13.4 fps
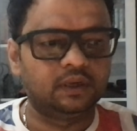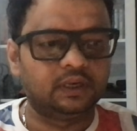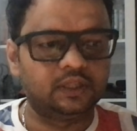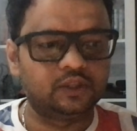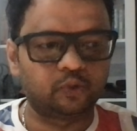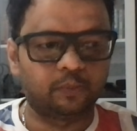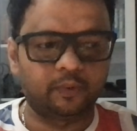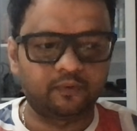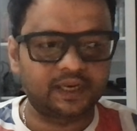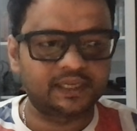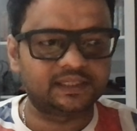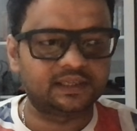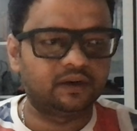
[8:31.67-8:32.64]
In
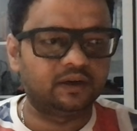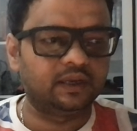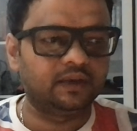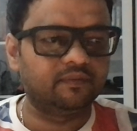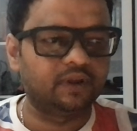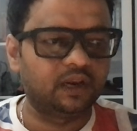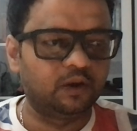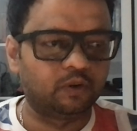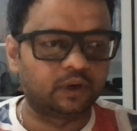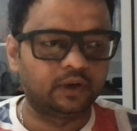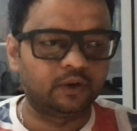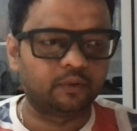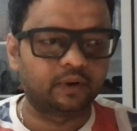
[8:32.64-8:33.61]
supervised learning, we'll look
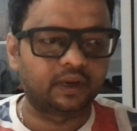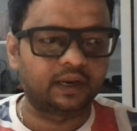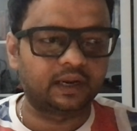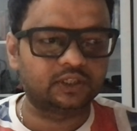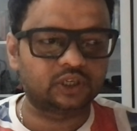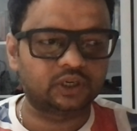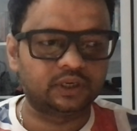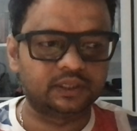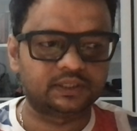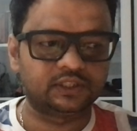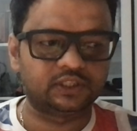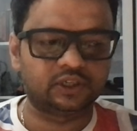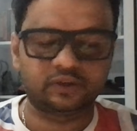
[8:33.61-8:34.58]
into regression,
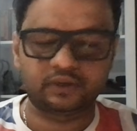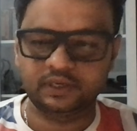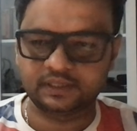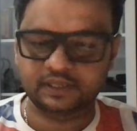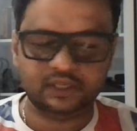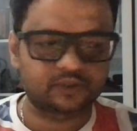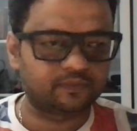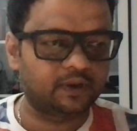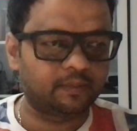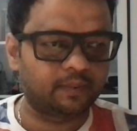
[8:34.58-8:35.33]
decision trees, SVM,